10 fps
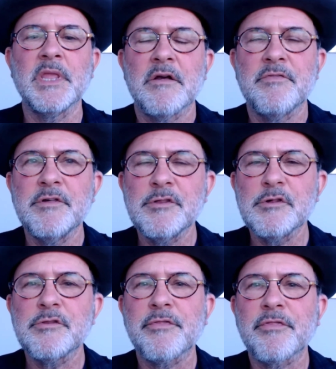this
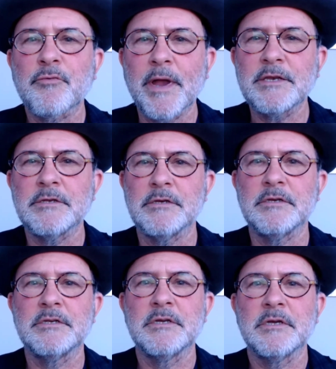is
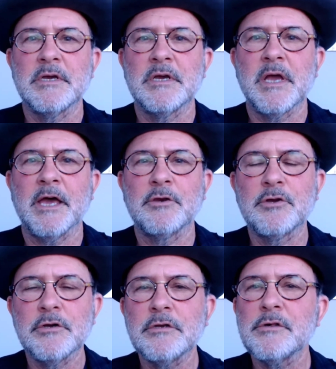threatened, and
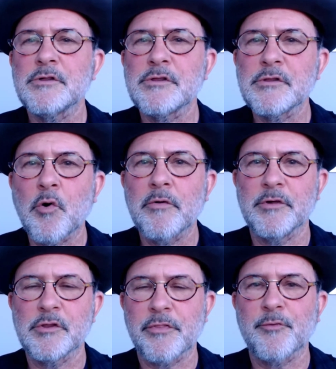Goethe saw
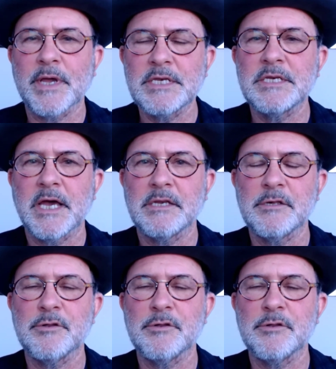this threatened at his